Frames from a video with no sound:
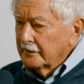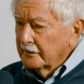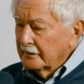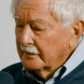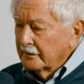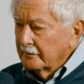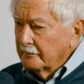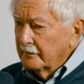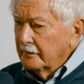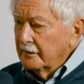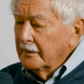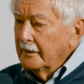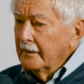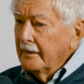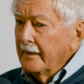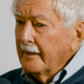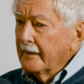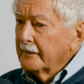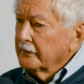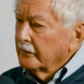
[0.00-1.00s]
Um,
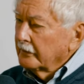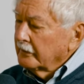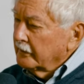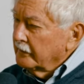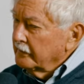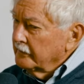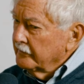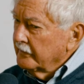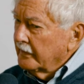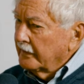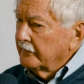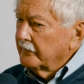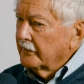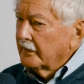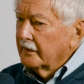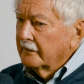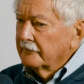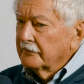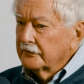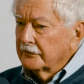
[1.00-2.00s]
and not only that,
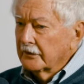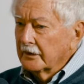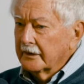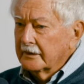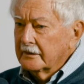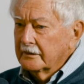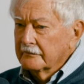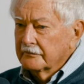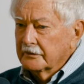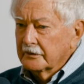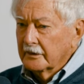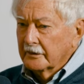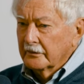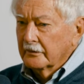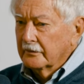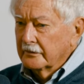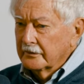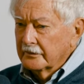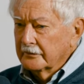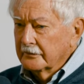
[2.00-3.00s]
they have a selective
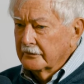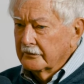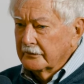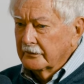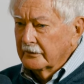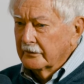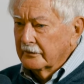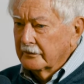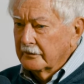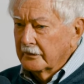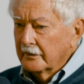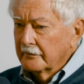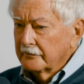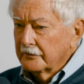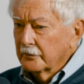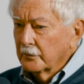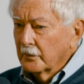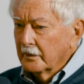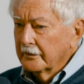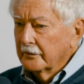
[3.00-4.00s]
inheritance. You know, you
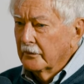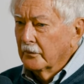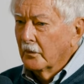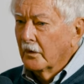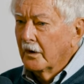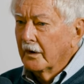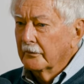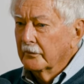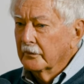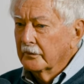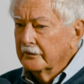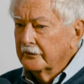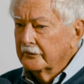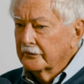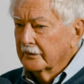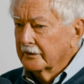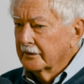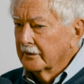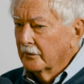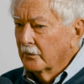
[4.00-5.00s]
have to wonder why
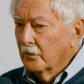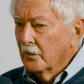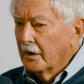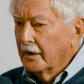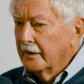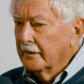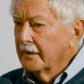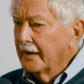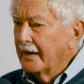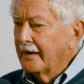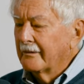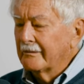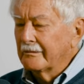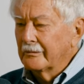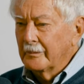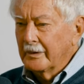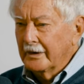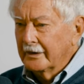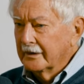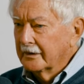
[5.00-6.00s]
Riesling, a white
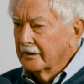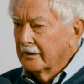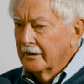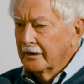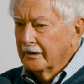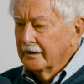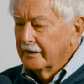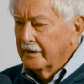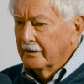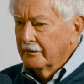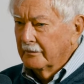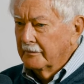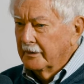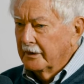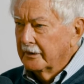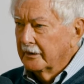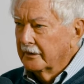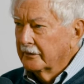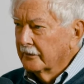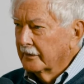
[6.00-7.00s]
aromatic, highly
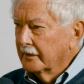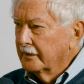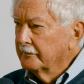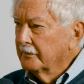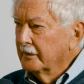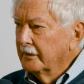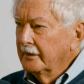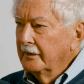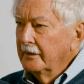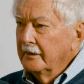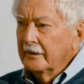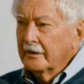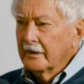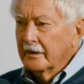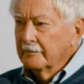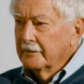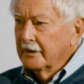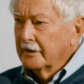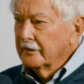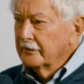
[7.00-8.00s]
aromatic grape,
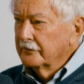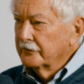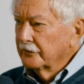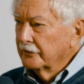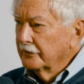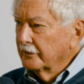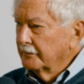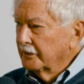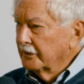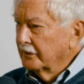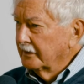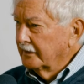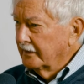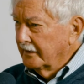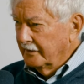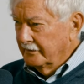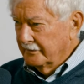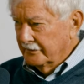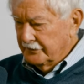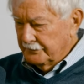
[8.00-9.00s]
came out of Germany
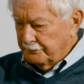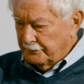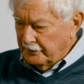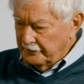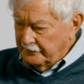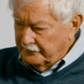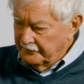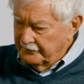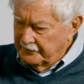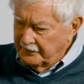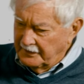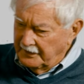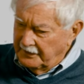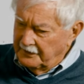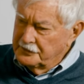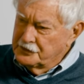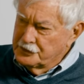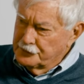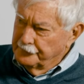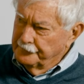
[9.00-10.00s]
and spread to the
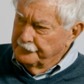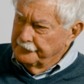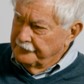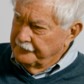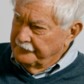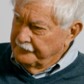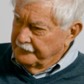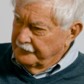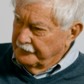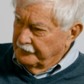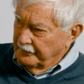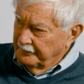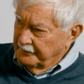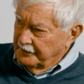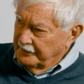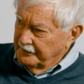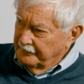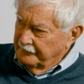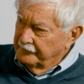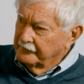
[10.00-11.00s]
edge of
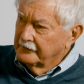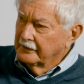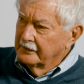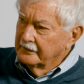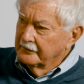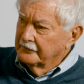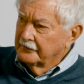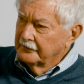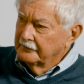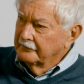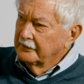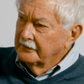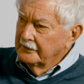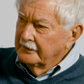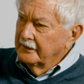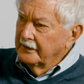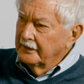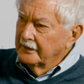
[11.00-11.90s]
Germany and France mm.